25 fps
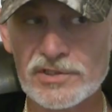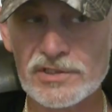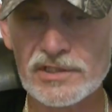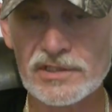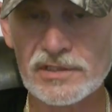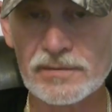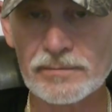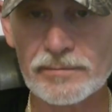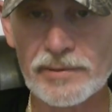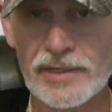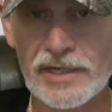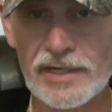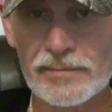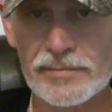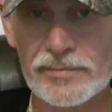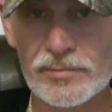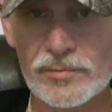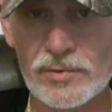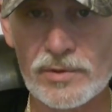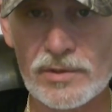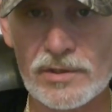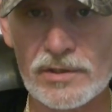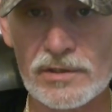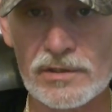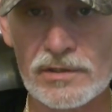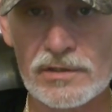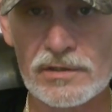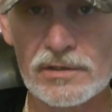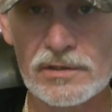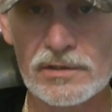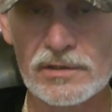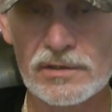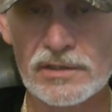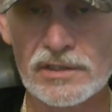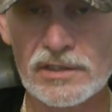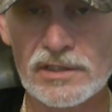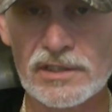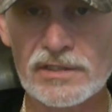in paperwork
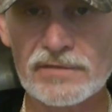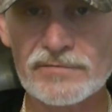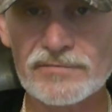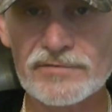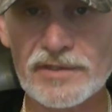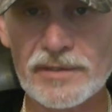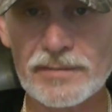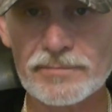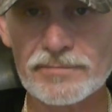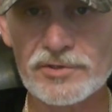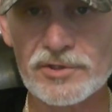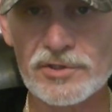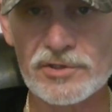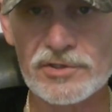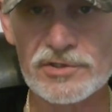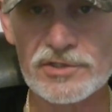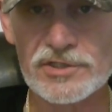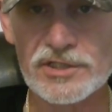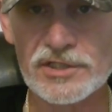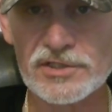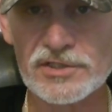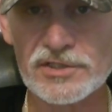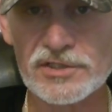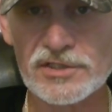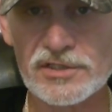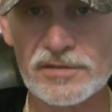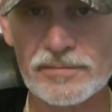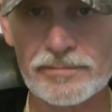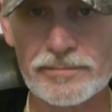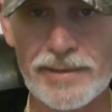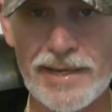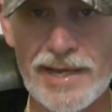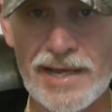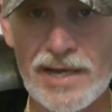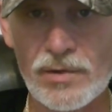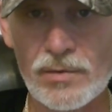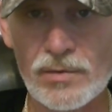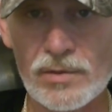that gives up jurisdiction and
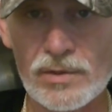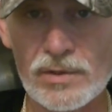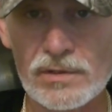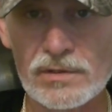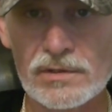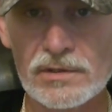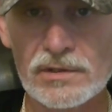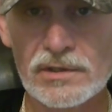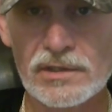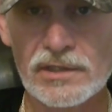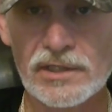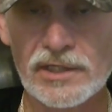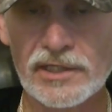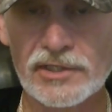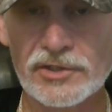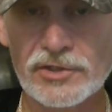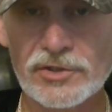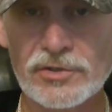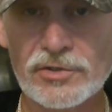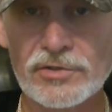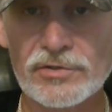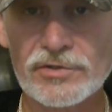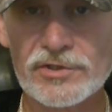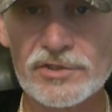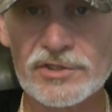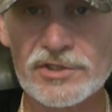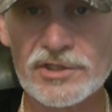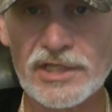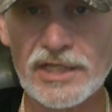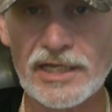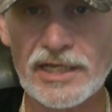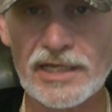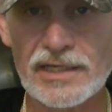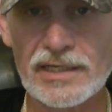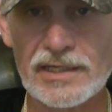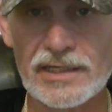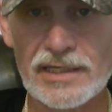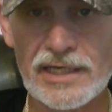power, and you're
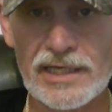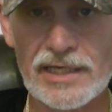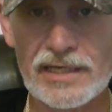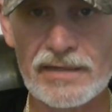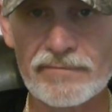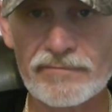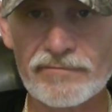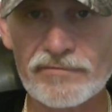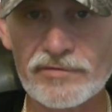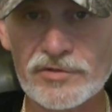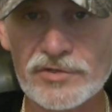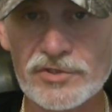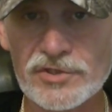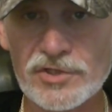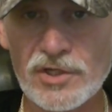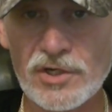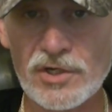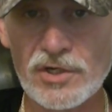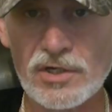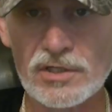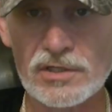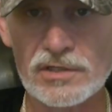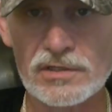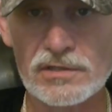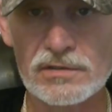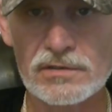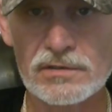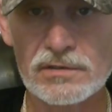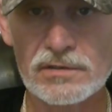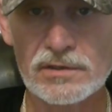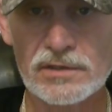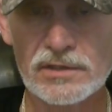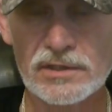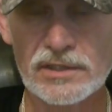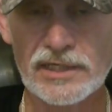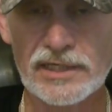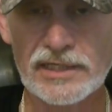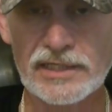the lamb for slaughter.
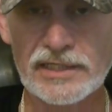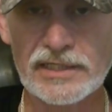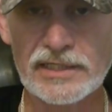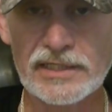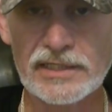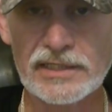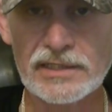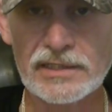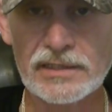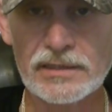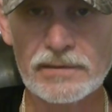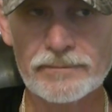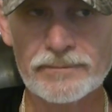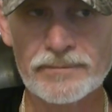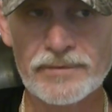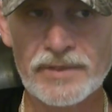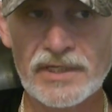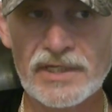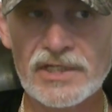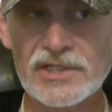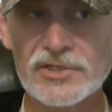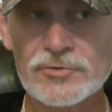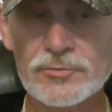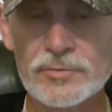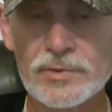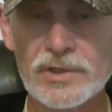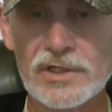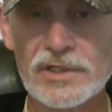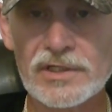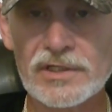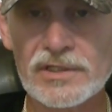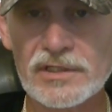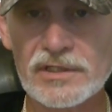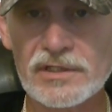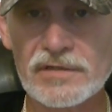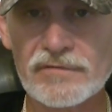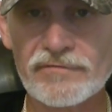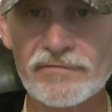And he's really
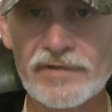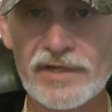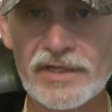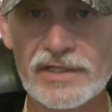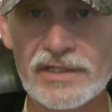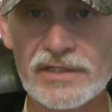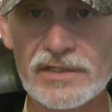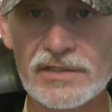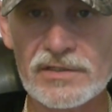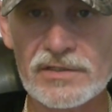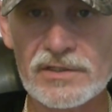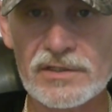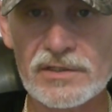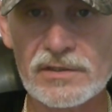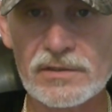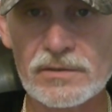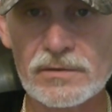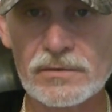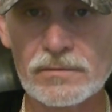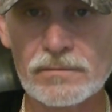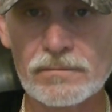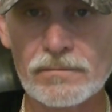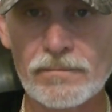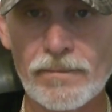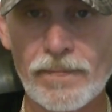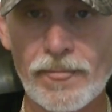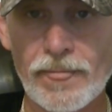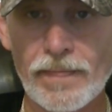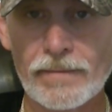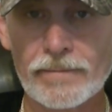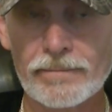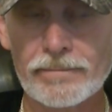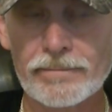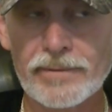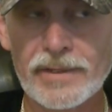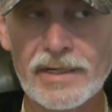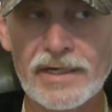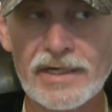the defendant too,
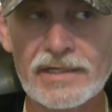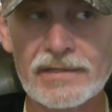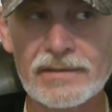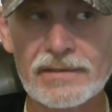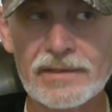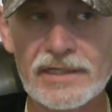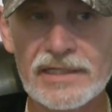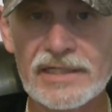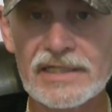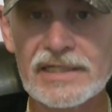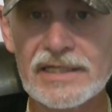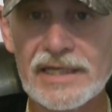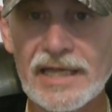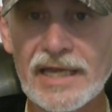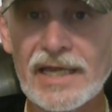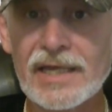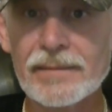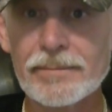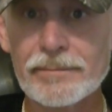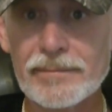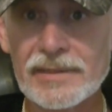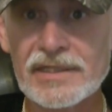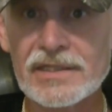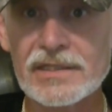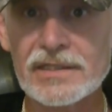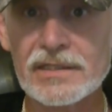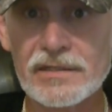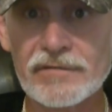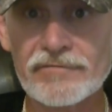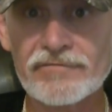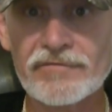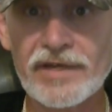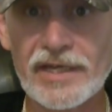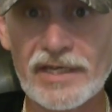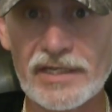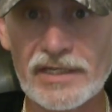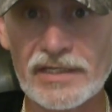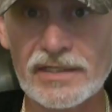but he can be the
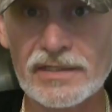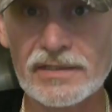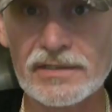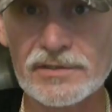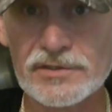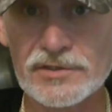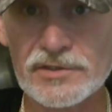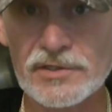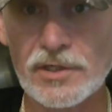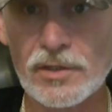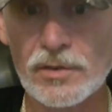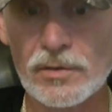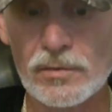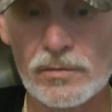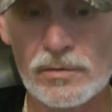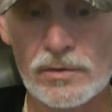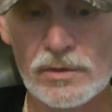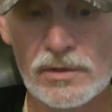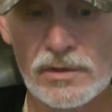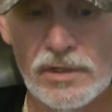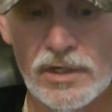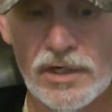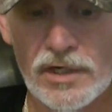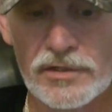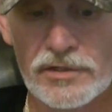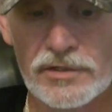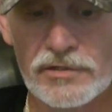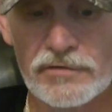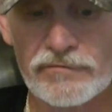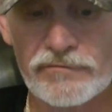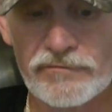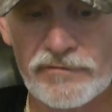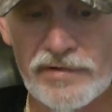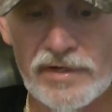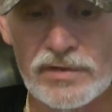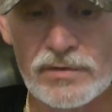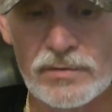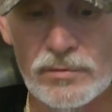defendant. So under
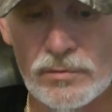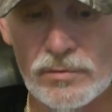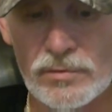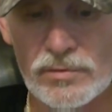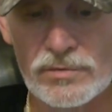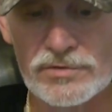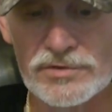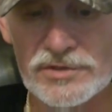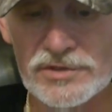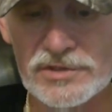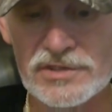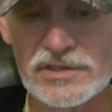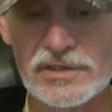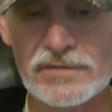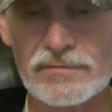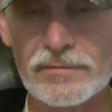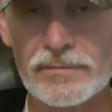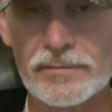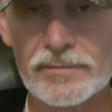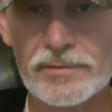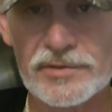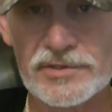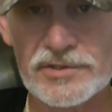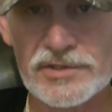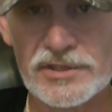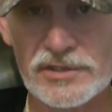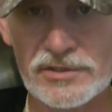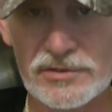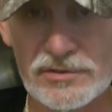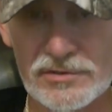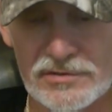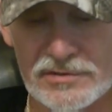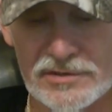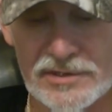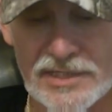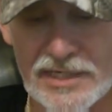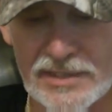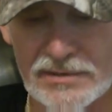Federal Rules of Civil
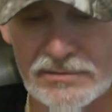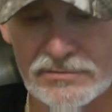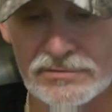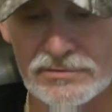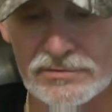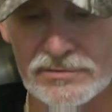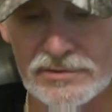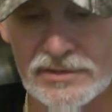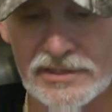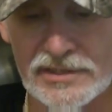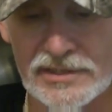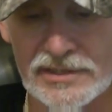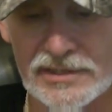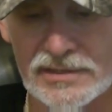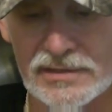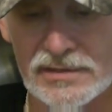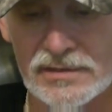Procedure, Title 3,